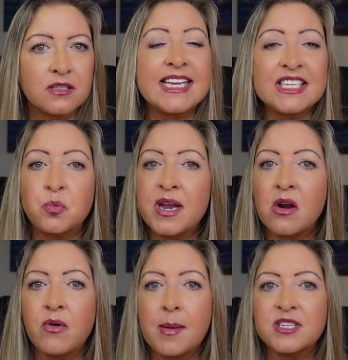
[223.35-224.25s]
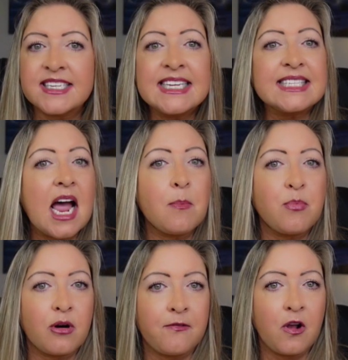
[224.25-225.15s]
This wheel represents how
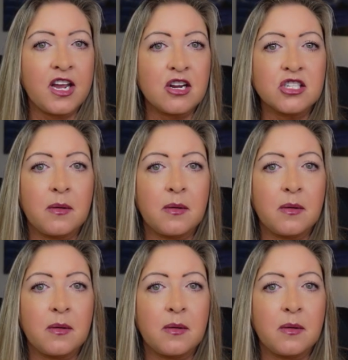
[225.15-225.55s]
portfolios